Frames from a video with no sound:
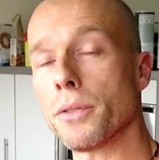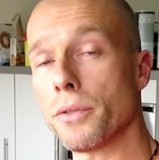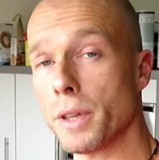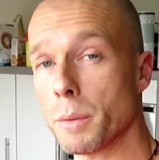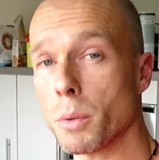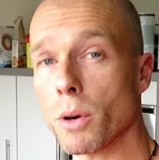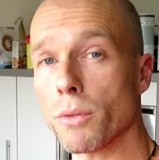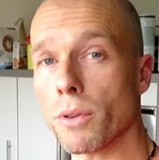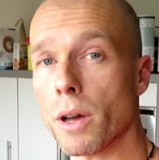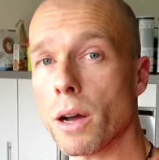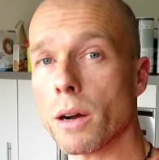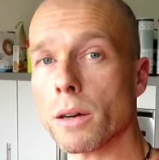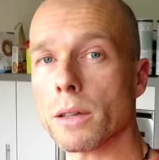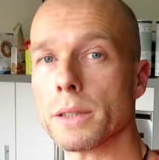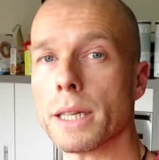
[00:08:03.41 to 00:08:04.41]
FIBO
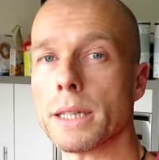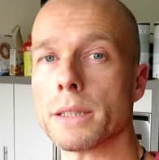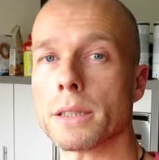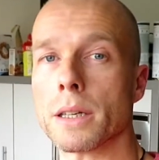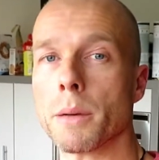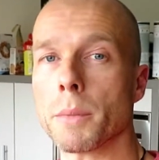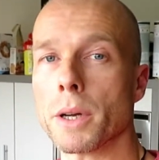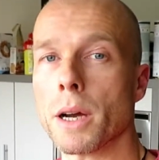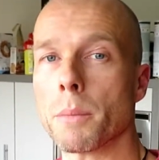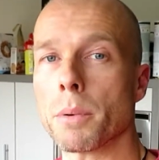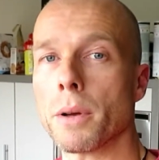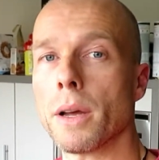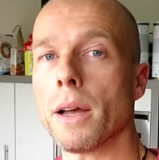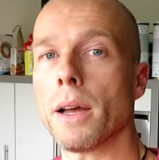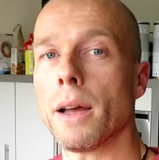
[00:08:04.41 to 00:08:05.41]
vlog that is coming
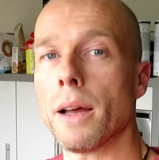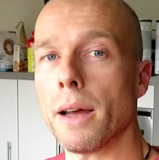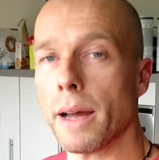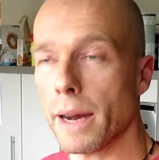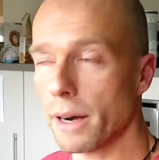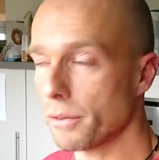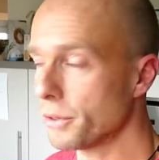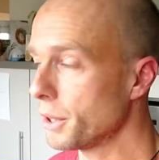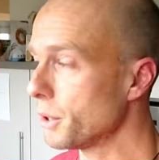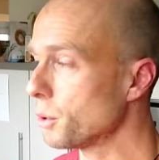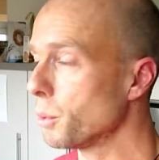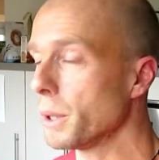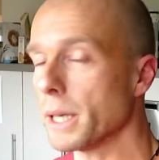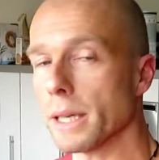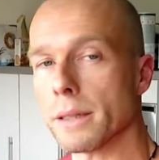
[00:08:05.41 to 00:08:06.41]
up after
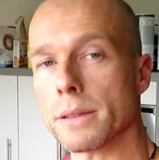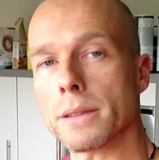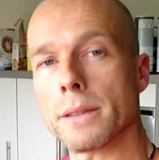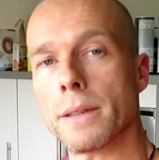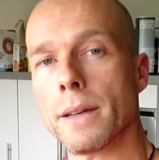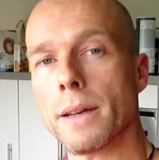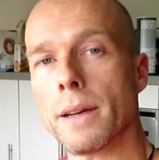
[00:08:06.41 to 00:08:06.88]
this weekend.